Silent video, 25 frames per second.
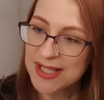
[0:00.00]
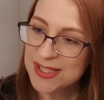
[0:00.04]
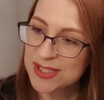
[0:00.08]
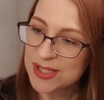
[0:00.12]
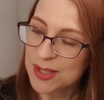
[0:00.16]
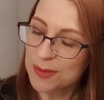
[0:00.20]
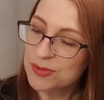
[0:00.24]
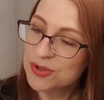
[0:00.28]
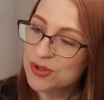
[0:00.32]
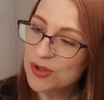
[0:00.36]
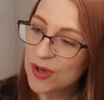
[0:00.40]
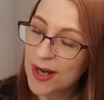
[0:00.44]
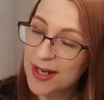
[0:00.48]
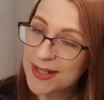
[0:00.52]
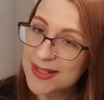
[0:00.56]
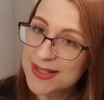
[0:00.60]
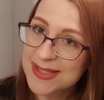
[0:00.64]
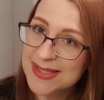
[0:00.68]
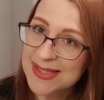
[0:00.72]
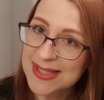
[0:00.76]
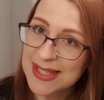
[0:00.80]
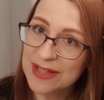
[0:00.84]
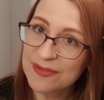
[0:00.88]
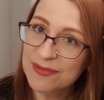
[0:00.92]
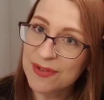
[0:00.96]
So I'm trying to
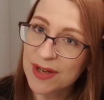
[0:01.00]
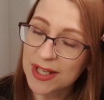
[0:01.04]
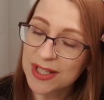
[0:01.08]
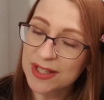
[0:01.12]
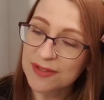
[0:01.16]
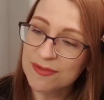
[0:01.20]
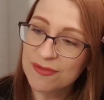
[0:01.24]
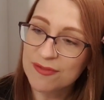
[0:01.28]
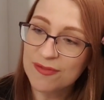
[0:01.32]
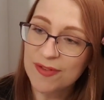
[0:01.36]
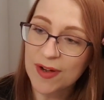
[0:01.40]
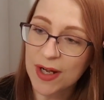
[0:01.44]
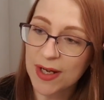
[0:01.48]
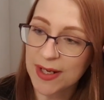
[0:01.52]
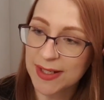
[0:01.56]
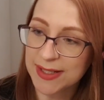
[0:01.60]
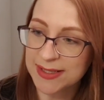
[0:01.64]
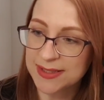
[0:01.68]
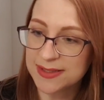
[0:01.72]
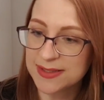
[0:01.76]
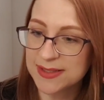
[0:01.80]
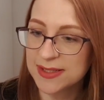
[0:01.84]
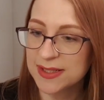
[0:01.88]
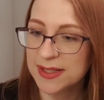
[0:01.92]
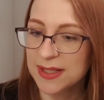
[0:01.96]
see if I can
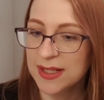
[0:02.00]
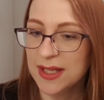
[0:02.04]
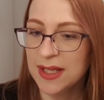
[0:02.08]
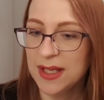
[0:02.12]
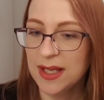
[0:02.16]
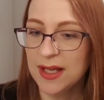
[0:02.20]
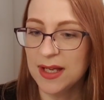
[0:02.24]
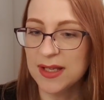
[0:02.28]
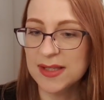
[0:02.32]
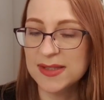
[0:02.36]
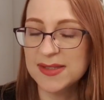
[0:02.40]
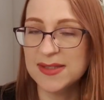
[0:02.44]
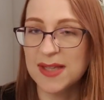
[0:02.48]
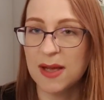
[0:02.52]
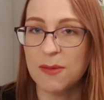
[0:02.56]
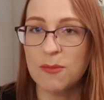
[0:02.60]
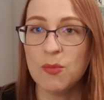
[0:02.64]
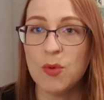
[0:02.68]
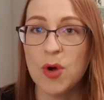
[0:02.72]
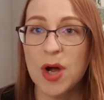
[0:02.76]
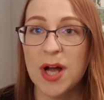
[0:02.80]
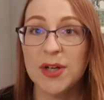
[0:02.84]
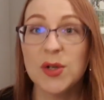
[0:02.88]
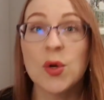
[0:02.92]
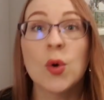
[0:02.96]
find
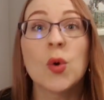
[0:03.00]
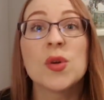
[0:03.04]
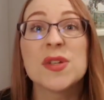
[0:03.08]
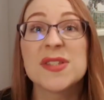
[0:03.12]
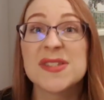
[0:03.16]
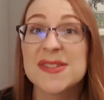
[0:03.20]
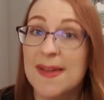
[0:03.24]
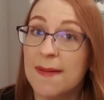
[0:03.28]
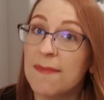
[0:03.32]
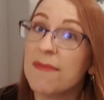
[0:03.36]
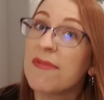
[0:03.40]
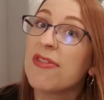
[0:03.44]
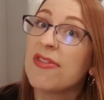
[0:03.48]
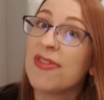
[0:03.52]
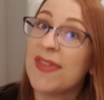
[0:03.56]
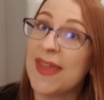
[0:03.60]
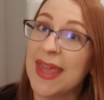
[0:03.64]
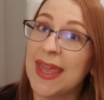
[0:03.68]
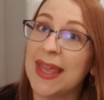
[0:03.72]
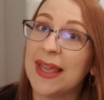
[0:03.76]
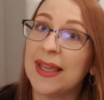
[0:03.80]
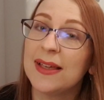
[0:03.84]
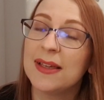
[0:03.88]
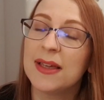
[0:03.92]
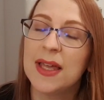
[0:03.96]
someone or
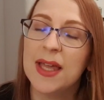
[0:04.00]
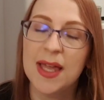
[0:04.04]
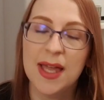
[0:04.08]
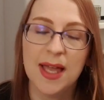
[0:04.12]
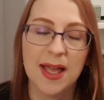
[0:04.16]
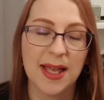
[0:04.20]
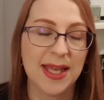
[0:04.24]
something,